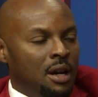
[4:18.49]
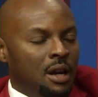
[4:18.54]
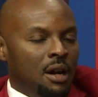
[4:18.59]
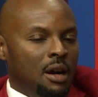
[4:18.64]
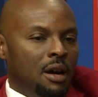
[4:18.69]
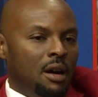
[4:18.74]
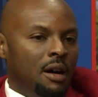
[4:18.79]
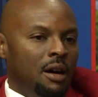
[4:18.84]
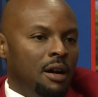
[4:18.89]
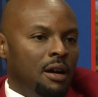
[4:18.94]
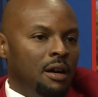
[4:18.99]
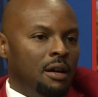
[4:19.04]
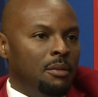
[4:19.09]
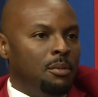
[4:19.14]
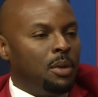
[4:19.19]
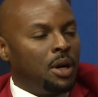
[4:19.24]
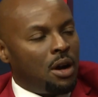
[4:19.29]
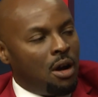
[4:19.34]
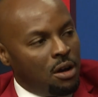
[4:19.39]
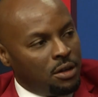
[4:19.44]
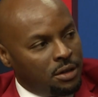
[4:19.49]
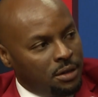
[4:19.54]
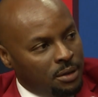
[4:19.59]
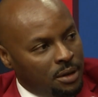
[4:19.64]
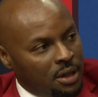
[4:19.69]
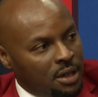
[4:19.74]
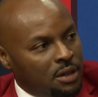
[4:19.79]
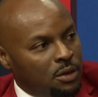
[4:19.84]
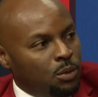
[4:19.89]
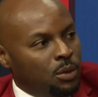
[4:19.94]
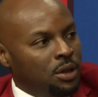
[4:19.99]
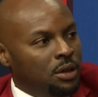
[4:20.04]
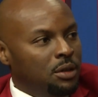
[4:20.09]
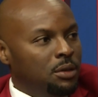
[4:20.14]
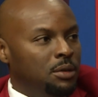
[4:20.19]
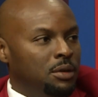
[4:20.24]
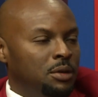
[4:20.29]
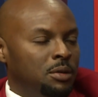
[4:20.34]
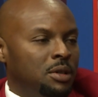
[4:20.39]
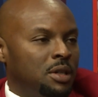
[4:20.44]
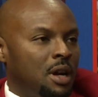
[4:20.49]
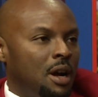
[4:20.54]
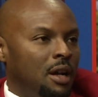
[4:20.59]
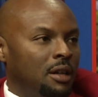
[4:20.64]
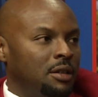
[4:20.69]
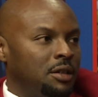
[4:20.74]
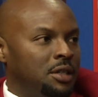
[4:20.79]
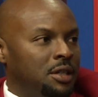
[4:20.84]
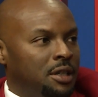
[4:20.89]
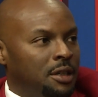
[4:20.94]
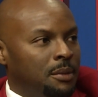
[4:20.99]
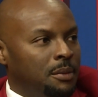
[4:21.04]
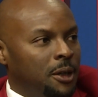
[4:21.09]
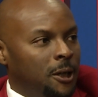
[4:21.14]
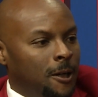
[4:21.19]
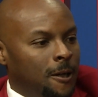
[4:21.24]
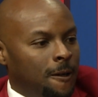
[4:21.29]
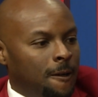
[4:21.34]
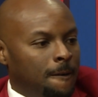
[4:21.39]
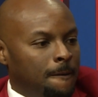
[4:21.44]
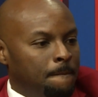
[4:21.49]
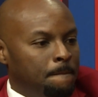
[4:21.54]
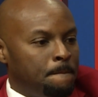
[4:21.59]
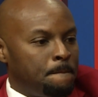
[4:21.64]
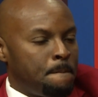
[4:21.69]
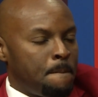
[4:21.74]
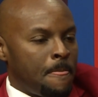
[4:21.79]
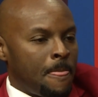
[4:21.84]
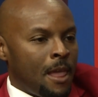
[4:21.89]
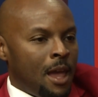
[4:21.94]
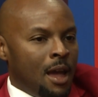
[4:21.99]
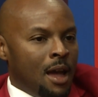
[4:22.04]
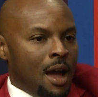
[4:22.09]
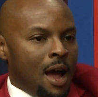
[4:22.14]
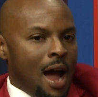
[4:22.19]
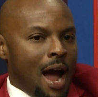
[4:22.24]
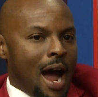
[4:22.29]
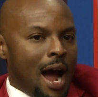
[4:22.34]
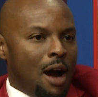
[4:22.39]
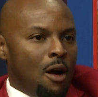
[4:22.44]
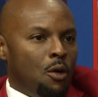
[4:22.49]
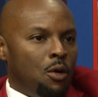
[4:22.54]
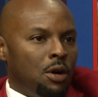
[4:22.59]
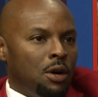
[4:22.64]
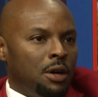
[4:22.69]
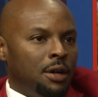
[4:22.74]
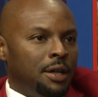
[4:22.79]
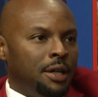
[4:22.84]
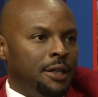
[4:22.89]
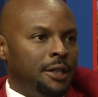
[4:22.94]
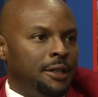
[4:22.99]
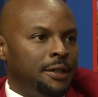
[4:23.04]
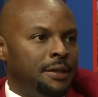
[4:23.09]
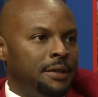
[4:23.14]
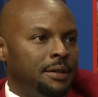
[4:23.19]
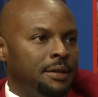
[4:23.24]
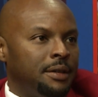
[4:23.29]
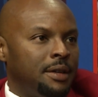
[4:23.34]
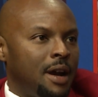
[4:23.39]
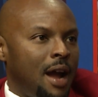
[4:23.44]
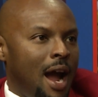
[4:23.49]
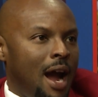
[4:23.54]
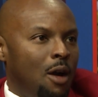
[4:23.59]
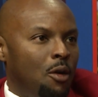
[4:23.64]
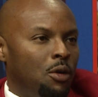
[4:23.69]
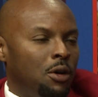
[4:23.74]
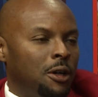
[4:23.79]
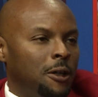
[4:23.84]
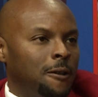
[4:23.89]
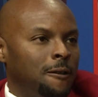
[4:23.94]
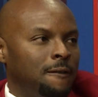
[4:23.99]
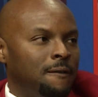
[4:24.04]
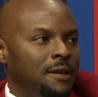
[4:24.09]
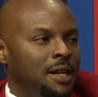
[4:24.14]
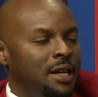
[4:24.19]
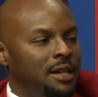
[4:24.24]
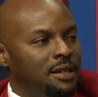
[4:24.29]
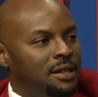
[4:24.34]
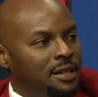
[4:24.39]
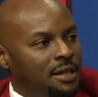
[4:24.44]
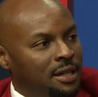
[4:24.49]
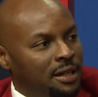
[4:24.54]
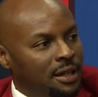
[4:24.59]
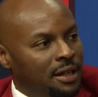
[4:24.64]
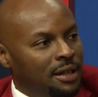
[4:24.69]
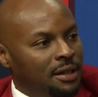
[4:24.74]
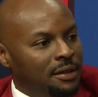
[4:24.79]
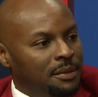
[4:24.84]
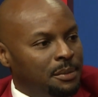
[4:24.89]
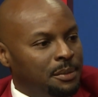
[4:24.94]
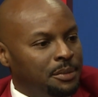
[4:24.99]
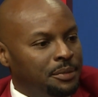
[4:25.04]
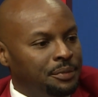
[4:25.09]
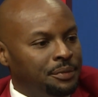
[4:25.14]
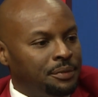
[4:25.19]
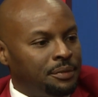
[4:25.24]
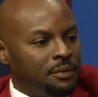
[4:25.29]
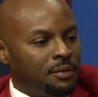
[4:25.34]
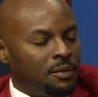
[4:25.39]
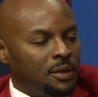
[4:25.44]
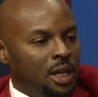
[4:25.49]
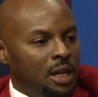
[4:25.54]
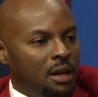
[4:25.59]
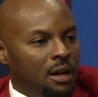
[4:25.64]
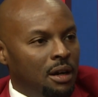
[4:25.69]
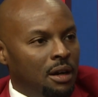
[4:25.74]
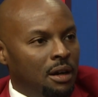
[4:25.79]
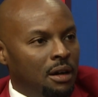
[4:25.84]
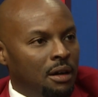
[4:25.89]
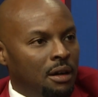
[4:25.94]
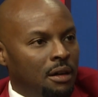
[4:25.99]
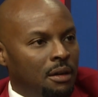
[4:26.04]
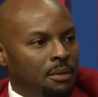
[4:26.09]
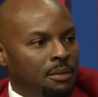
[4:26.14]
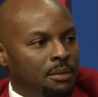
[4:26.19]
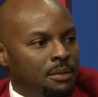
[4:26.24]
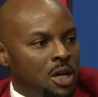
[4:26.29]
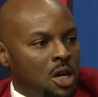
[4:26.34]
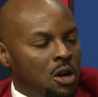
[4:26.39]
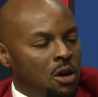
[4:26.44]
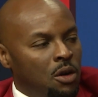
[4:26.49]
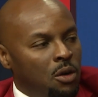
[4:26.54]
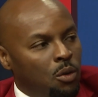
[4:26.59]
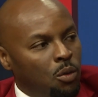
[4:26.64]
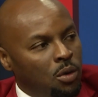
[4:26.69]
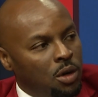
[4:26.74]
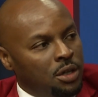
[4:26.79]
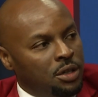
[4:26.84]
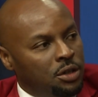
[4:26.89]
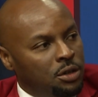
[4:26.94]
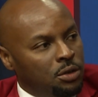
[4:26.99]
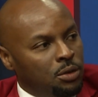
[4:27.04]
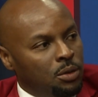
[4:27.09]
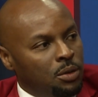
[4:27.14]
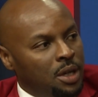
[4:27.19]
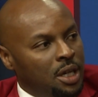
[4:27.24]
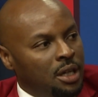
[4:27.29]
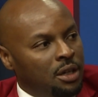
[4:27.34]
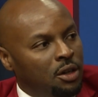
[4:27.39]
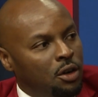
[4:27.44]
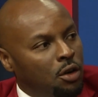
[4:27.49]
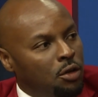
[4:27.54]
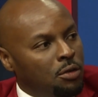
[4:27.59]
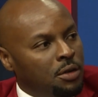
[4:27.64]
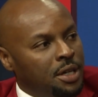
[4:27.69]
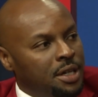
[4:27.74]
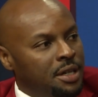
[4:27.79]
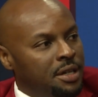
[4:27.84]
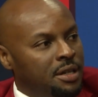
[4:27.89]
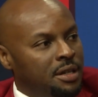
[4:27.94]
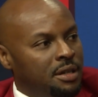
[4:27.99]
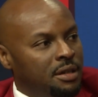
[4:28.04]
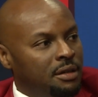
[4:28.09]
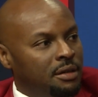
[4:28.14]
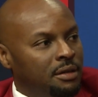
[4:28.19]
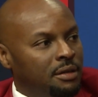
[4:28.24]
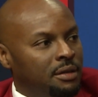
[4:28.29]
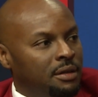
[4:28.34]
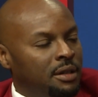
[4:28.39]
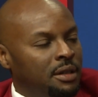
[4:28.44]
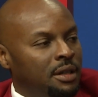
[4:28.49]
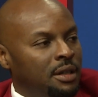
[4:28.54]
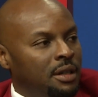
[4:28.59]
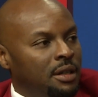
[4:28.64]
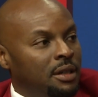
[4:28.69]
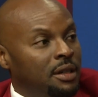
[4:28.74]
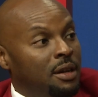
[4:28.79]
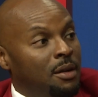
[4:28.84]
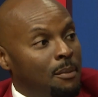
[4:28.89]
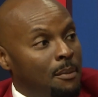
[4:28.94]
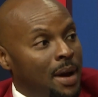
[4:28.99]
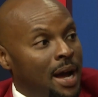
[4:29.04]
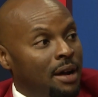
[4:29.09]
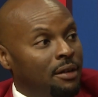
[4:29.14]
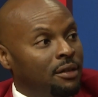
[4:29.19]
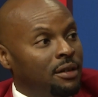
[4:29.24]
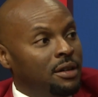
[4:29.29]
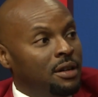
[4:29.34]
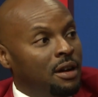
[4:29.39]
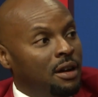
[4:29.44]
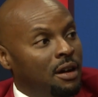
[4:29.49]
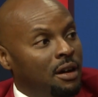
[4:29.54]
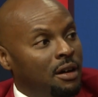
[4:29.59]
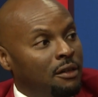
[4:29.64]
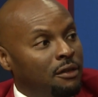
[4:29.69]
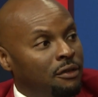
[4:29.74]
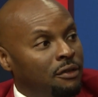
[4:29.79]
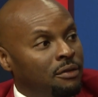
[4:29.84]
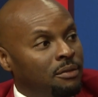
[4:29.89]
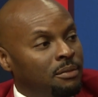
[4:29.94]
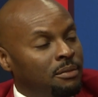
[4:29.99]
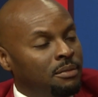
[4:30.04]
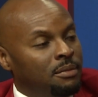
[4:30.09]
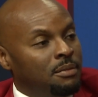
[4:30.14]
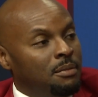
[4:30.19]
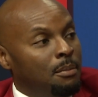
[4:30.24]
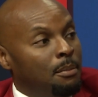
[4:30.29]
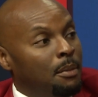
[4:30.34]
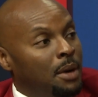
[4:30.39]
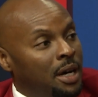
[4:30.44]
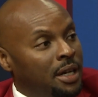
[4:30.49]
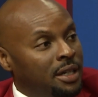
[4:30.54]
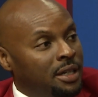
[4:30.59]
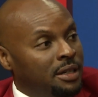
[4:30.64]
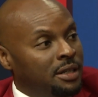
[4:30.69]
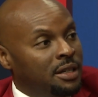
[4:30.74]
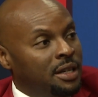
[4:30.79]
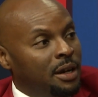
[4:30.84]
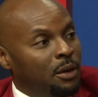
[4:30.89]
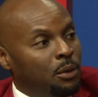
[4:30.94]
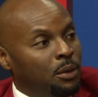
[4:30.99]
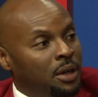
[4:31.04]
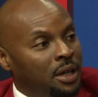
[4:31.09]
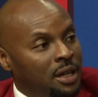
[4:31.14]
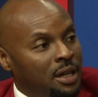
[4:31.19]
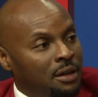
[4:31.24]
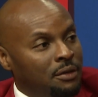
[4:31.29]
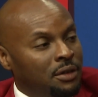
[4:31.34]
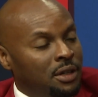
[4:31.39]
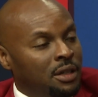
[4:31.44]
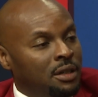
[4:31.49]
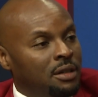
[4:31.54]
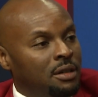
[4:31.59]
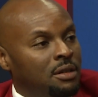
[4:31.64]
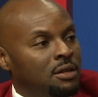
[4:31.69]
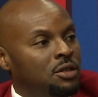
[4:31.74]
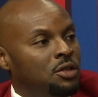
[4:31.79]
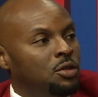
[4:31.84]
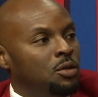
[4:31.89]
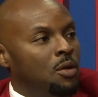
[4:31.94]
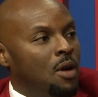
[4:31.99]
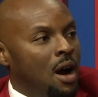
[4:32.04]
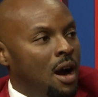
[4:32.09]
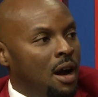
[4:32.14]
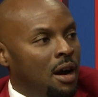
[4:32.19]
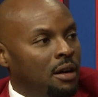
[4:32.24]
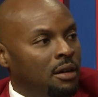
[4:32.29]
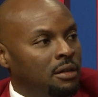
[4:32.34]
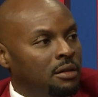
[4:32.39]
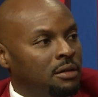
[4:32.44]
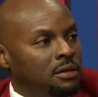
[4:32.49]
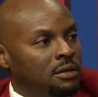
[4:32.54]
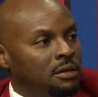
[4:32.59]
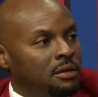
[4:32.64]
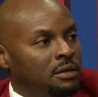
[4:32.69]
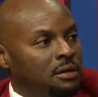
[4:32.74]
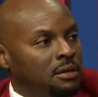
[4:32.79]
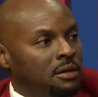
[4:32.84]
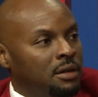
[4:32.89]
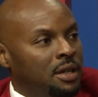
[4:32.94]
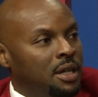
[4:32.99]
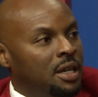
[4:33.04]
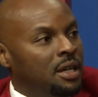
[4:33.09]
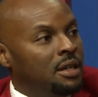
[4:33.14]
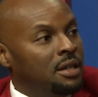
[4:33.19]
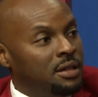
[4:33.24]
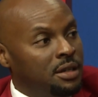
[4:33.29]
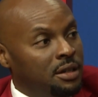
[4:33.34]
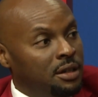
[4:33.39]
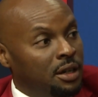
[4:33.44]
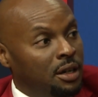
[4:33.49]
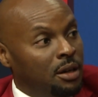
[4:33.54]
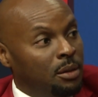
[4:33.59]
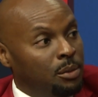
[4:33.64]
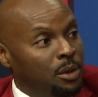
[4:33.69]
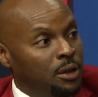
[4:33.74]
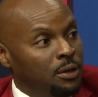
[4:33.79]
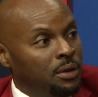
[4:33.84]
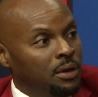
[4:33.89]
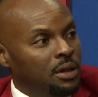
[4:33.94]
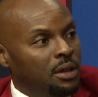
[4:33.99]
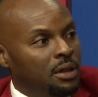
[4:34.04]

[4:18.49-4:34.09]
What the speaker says: But also, yes, we do scholarship. Our intent was to increase the amount of monies that we're giving to our kids in the community.